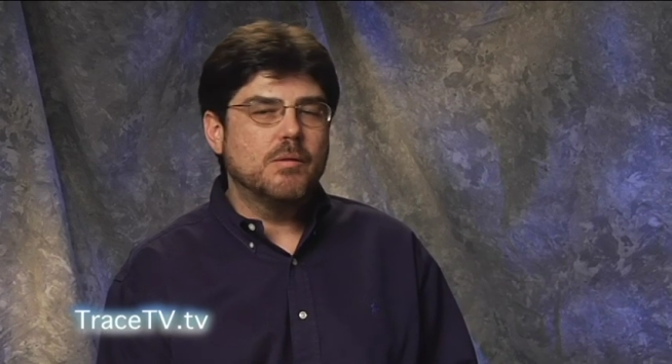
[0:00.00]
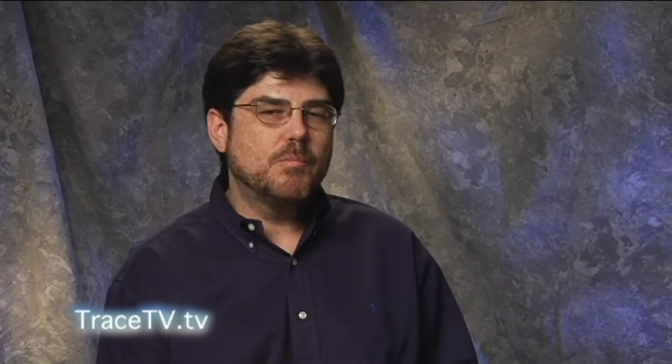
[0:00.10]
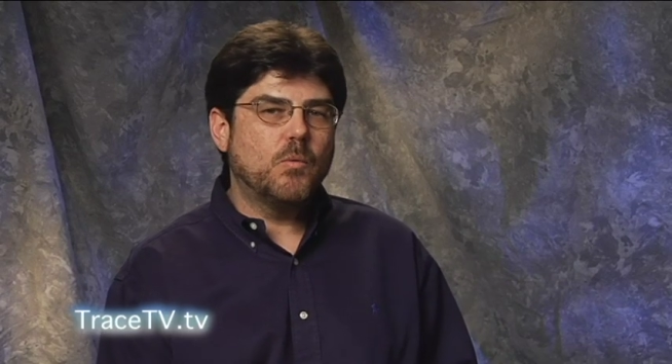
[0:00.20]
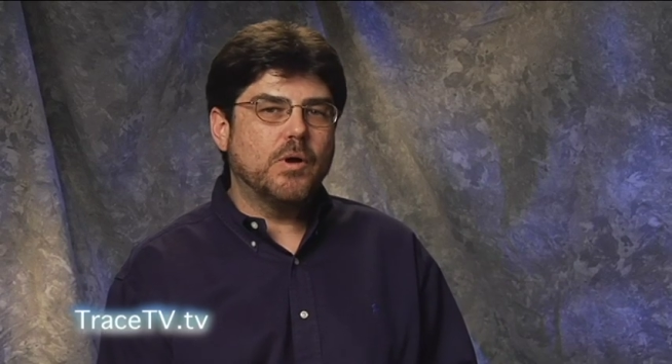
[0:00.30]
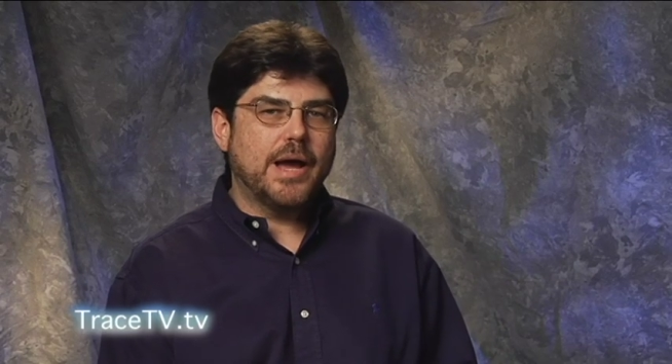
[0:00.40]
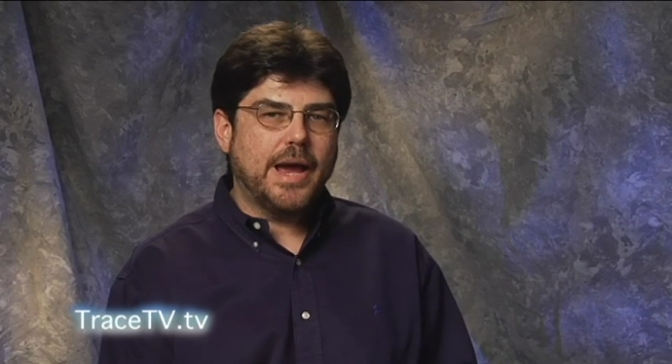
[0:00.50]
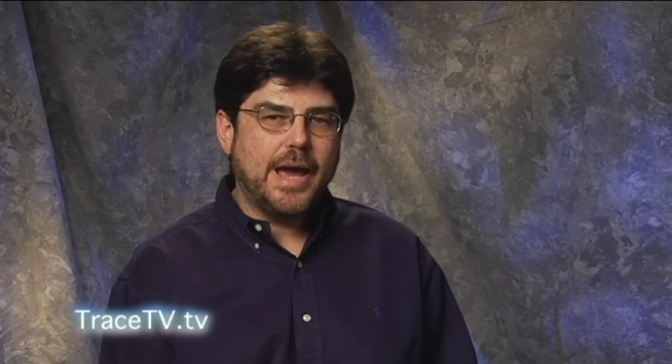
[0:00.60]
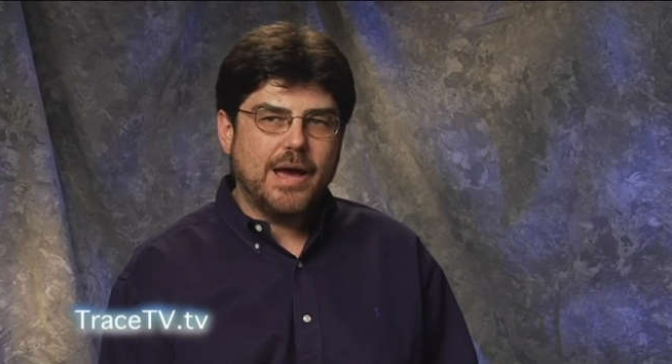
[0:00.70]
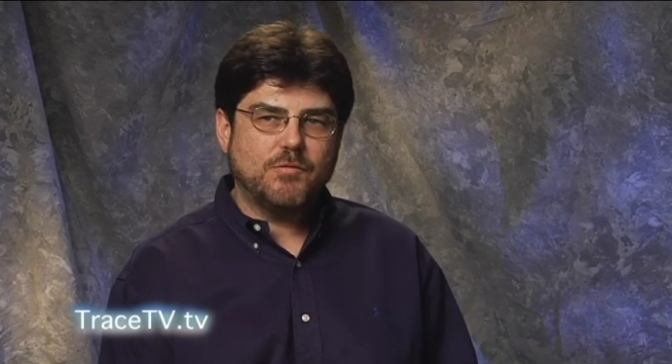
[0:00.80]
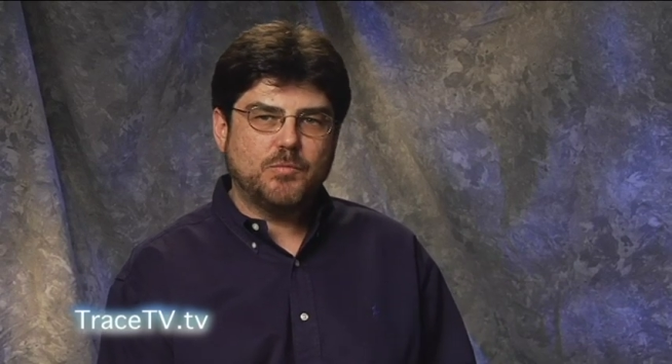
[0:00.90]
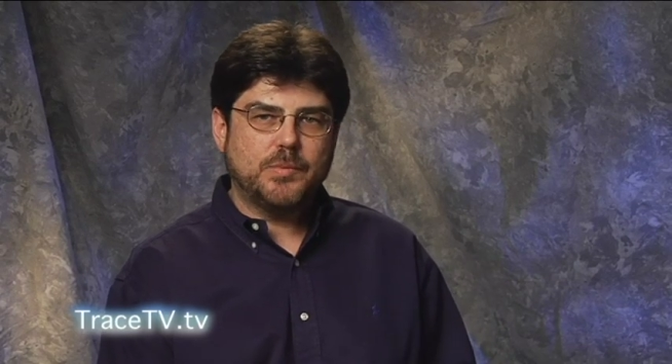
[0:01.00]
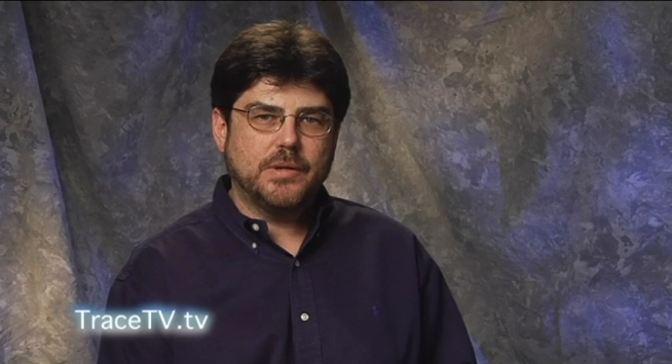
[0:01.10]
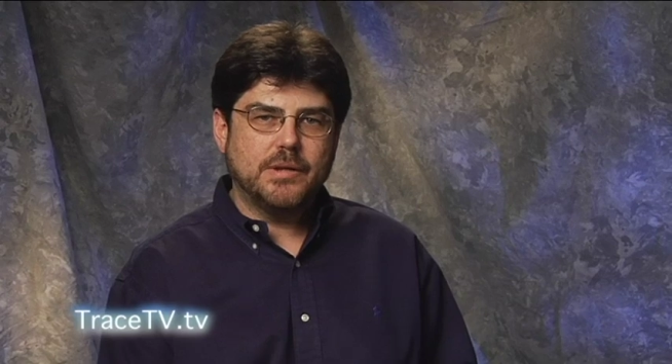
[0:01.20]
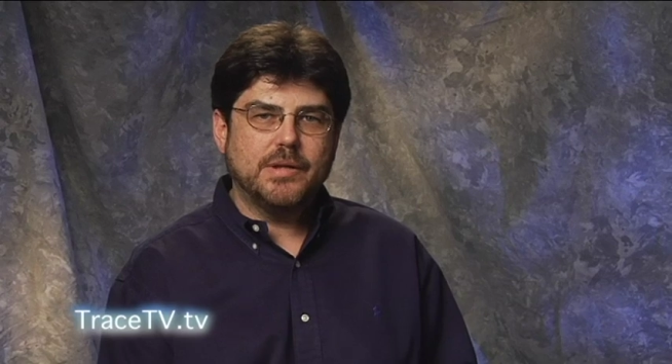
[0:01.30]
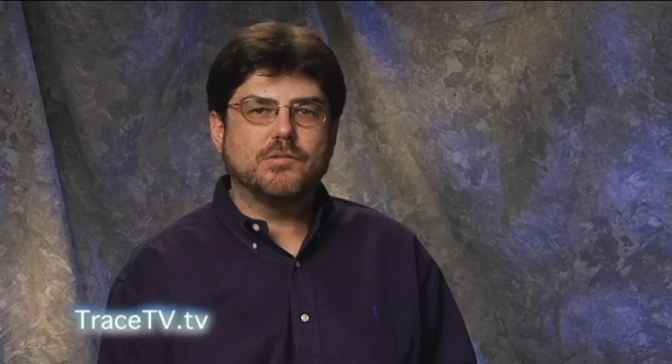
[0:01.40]
But what I have
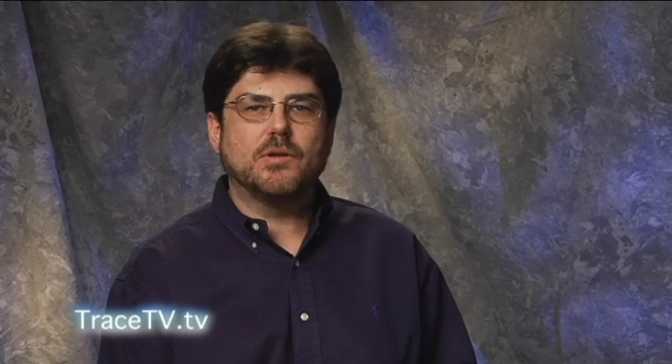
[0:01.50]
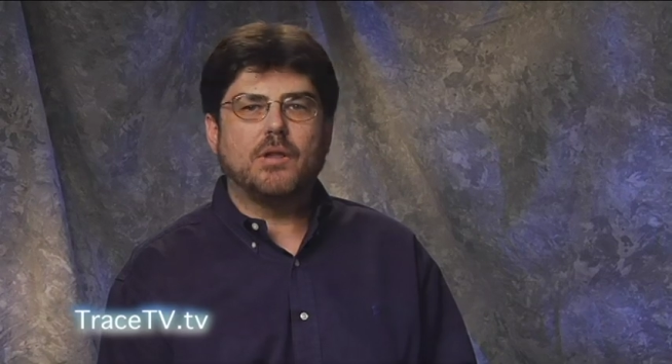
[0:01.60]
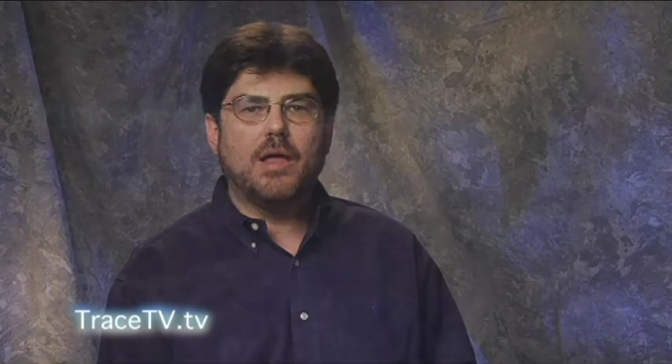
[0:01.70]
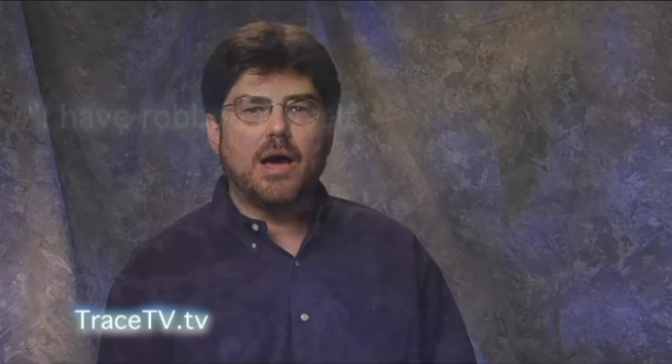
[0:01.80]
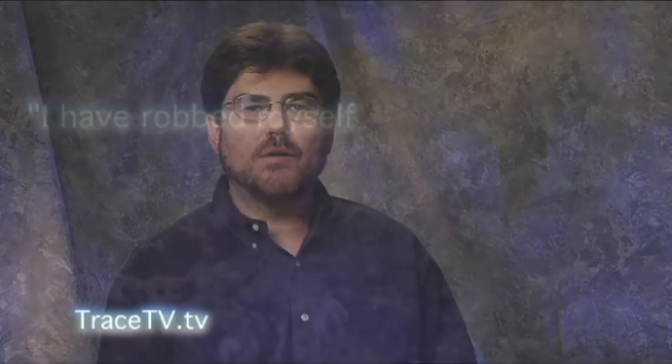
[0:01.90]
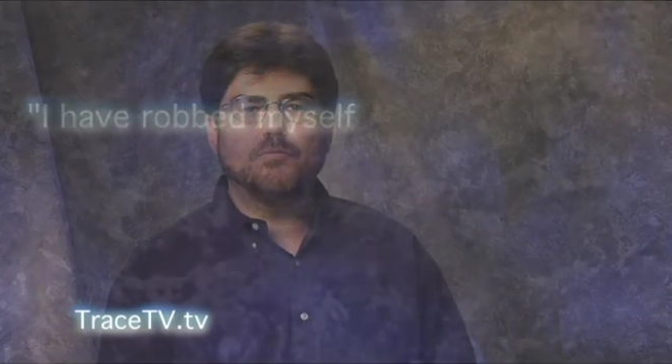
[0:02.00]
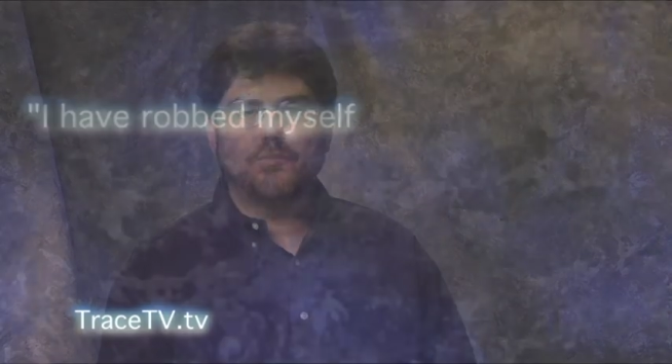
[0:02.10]
spent is a lot of